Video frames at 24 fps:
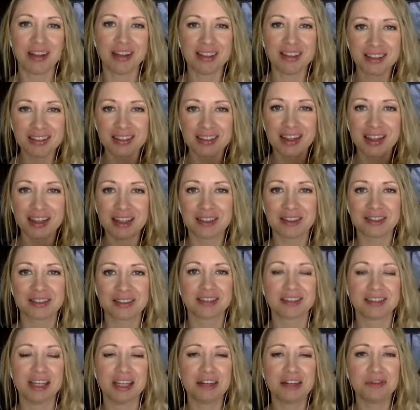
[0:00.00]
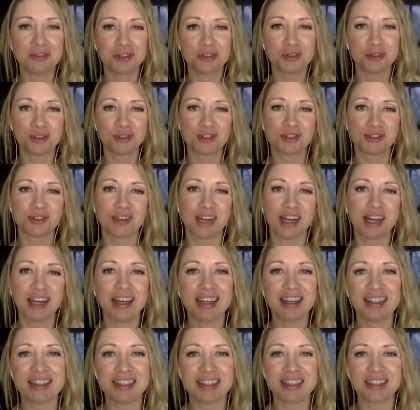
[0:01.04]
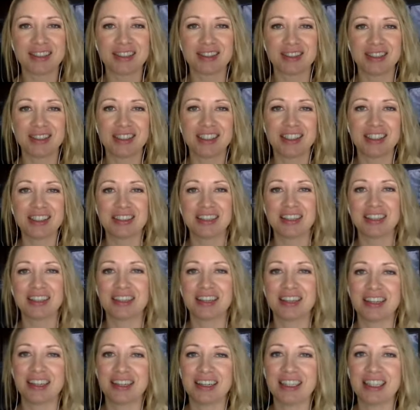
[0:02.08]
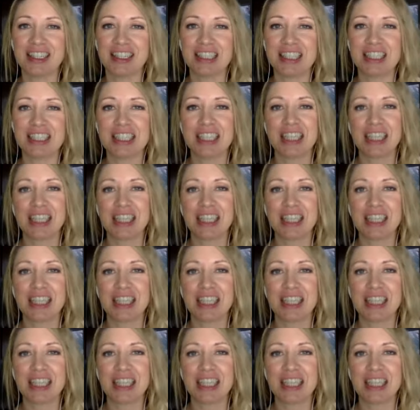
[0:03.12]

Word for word: it's like levels, right? So yeah. it is like that onion